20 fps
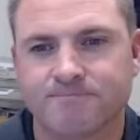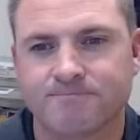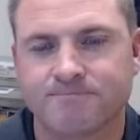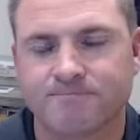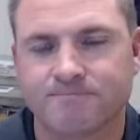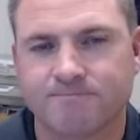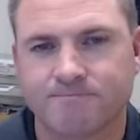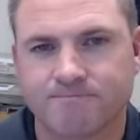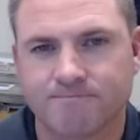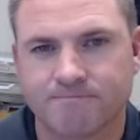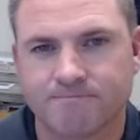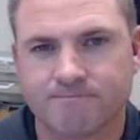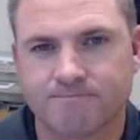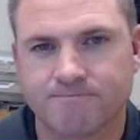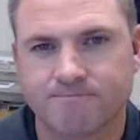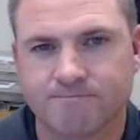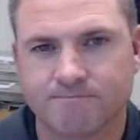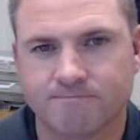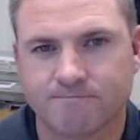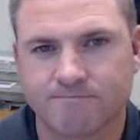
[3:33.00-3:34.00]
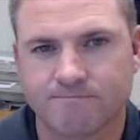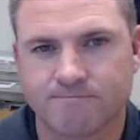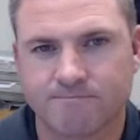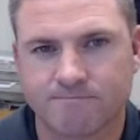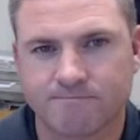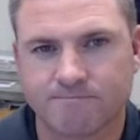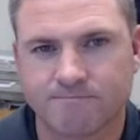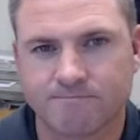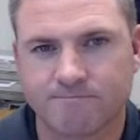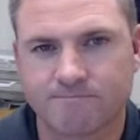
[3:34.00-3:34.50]

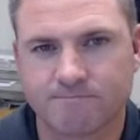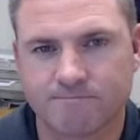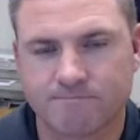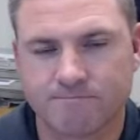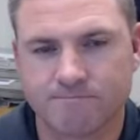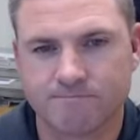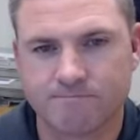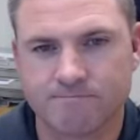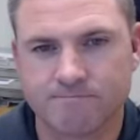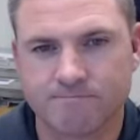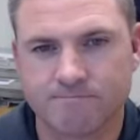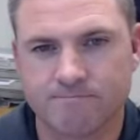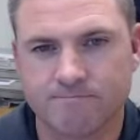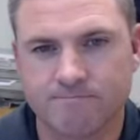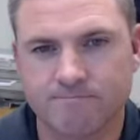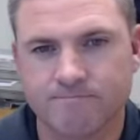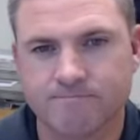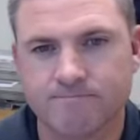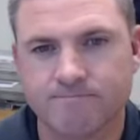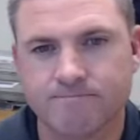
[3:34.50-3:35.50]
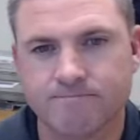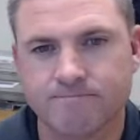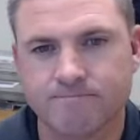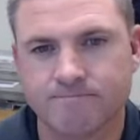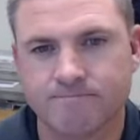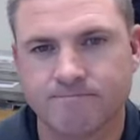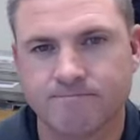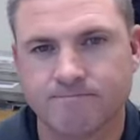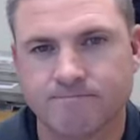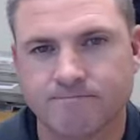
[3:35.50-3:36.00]

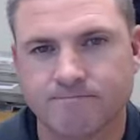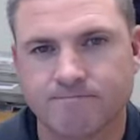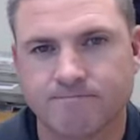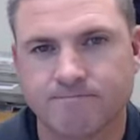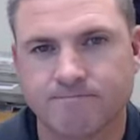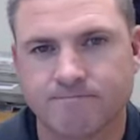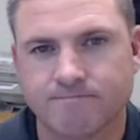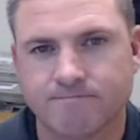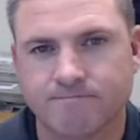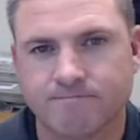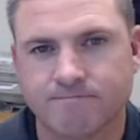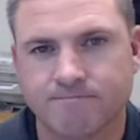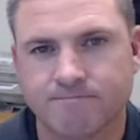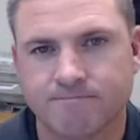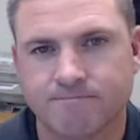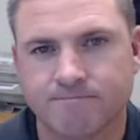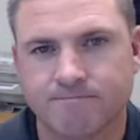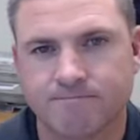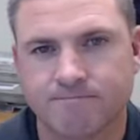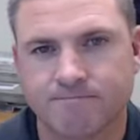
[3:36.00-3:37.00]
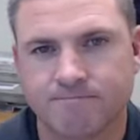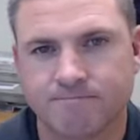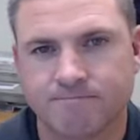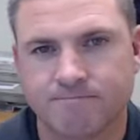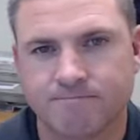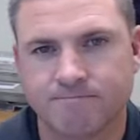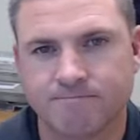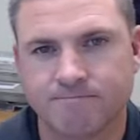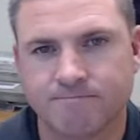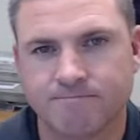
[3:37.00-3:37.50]

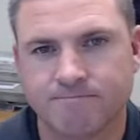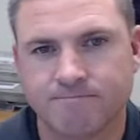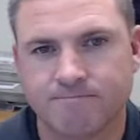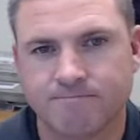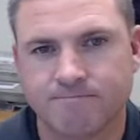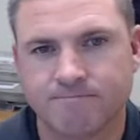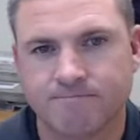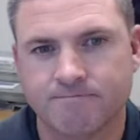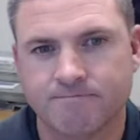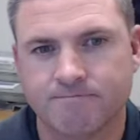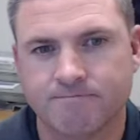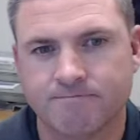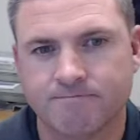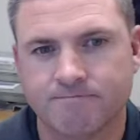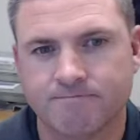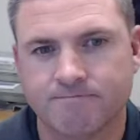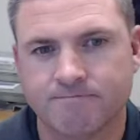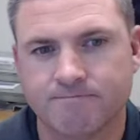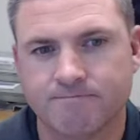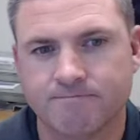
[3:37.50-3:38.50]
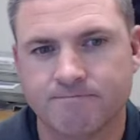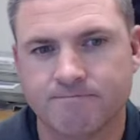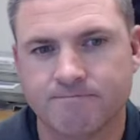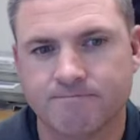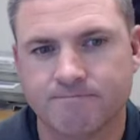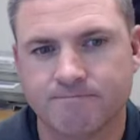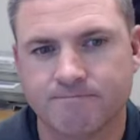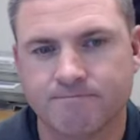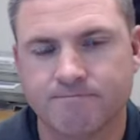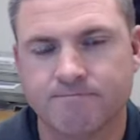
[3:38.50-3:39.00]

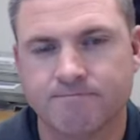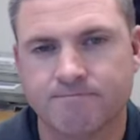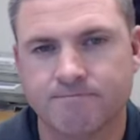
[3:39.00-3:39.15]
(silent)